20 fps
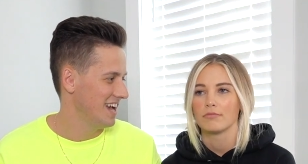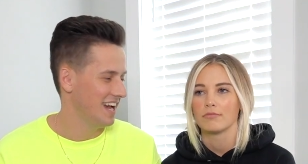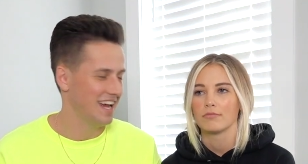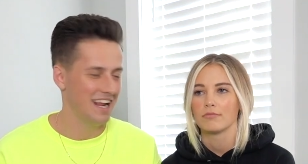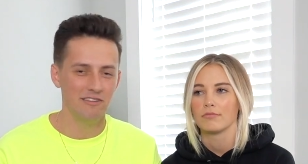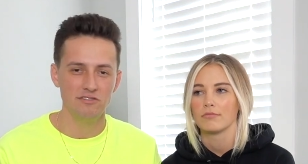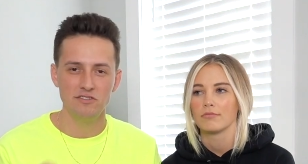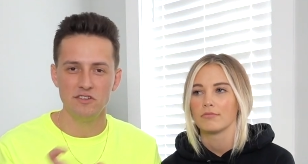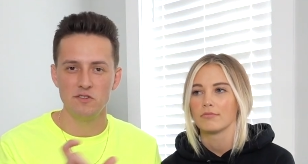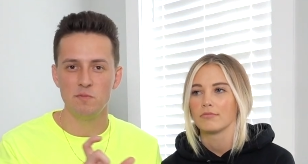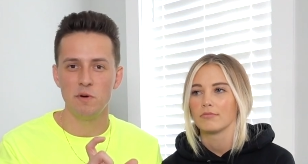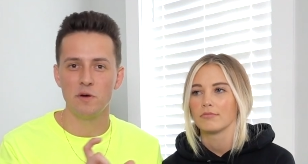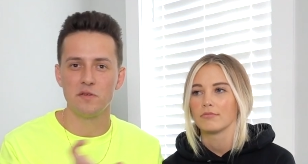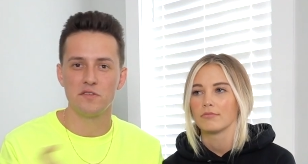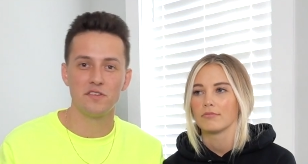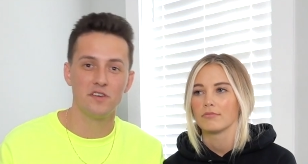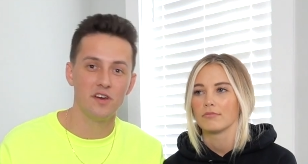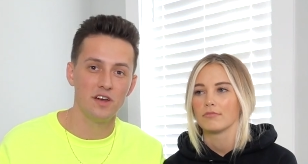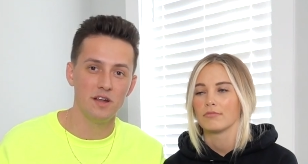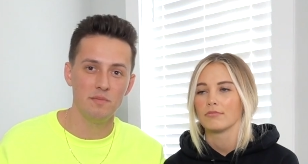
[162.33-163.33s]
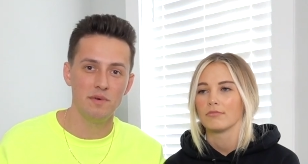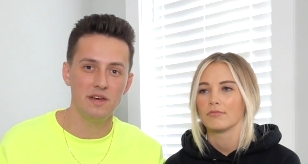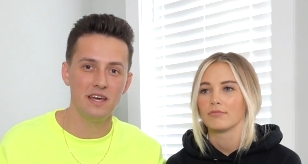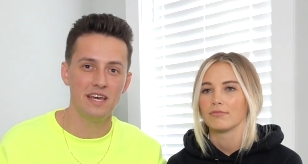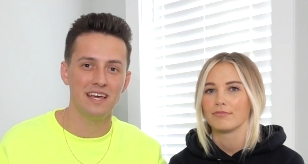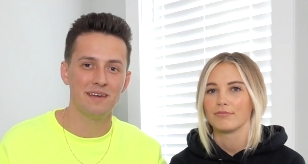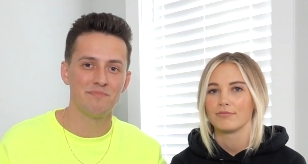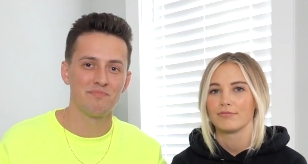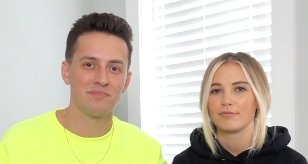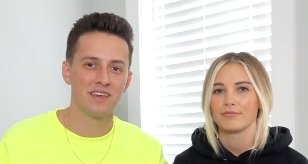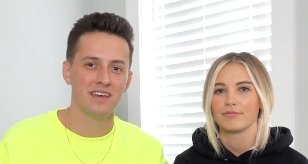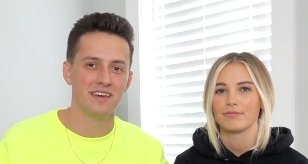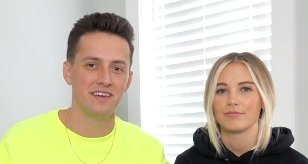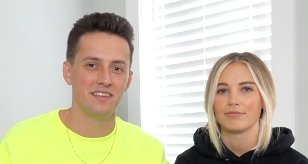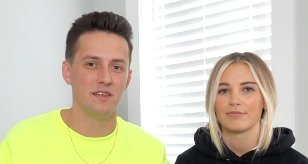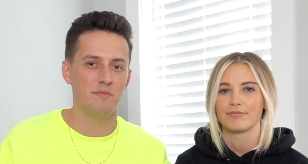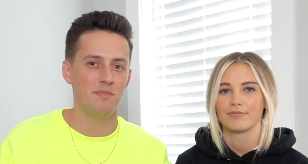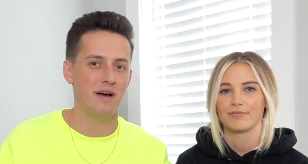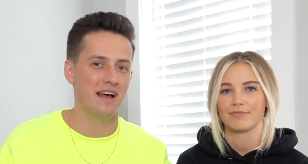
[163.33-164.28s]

Speaker 1: And I would just post, gonna be the